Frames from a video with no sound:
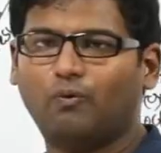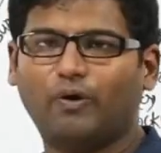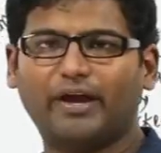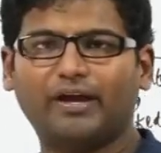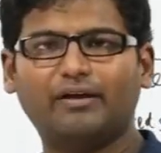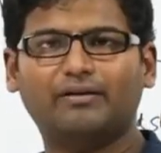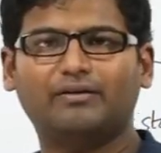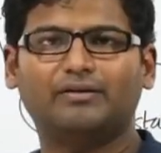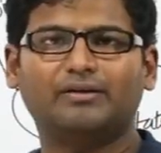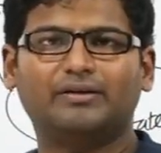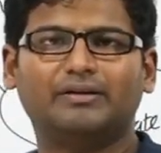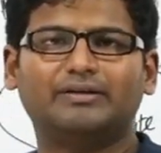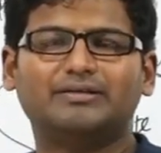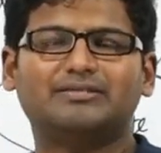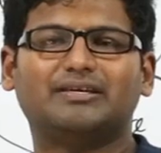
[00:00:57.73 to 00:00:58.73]
Why?
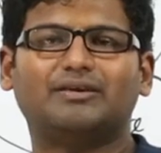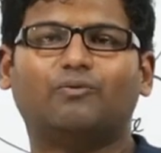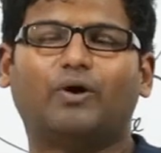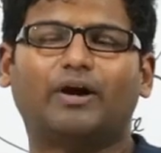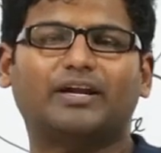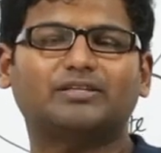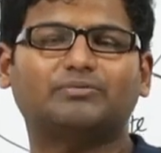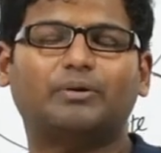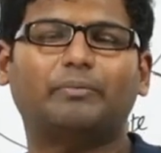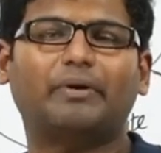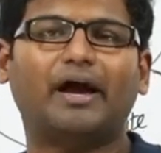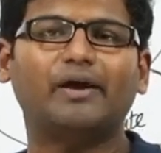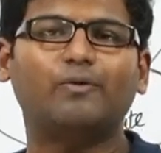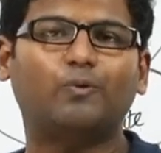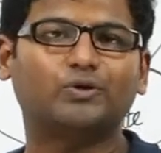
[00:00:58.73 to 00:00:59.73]
See, what is meant
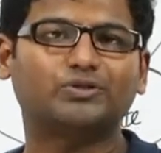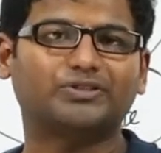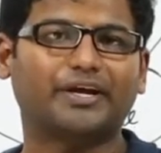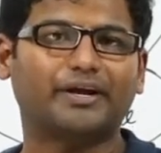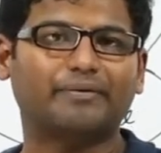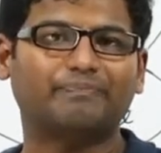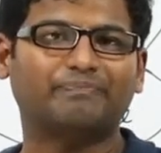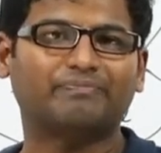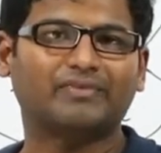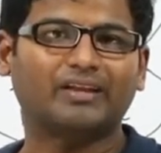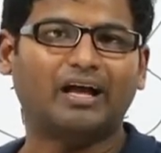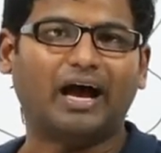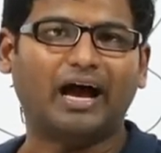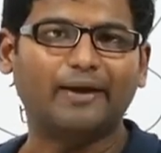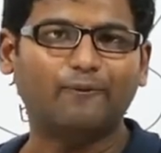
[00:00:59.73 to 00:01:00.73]
by IO state?
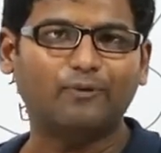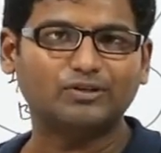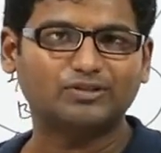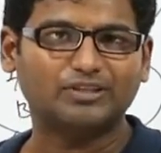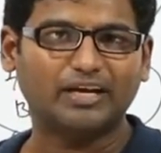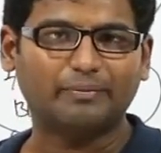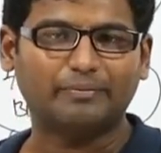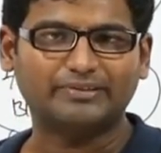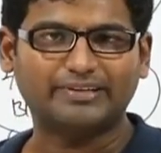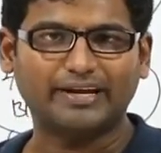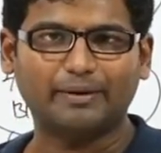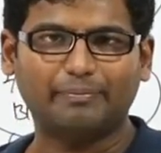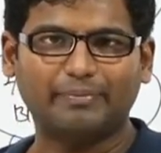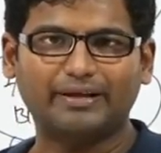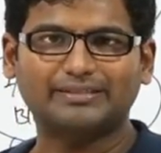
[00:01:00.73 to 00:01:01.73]
IO
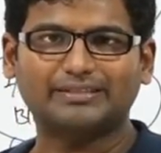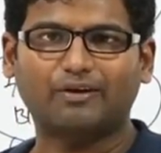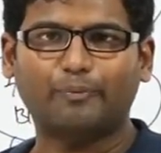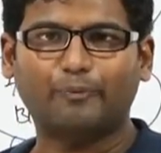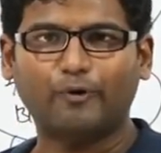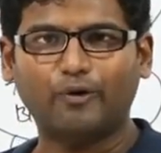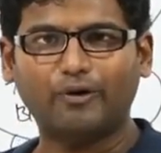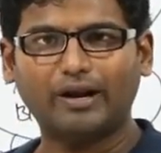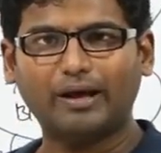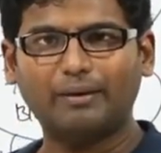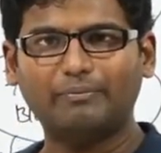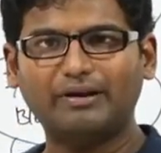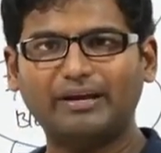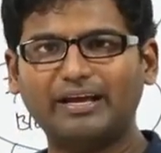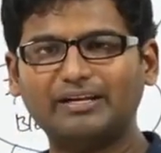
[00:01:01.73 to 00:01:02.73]
state means our
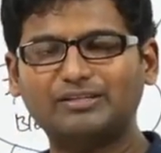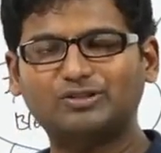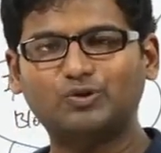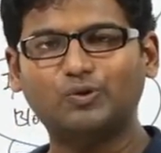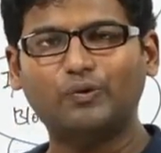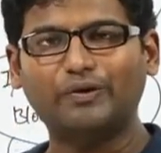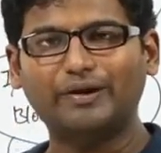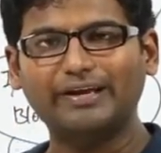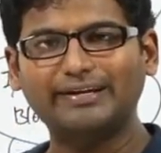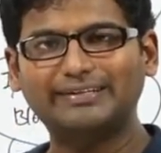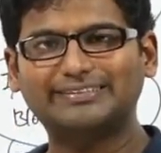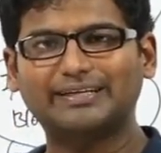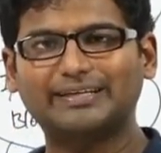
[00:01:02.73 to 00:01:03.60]
program needs to read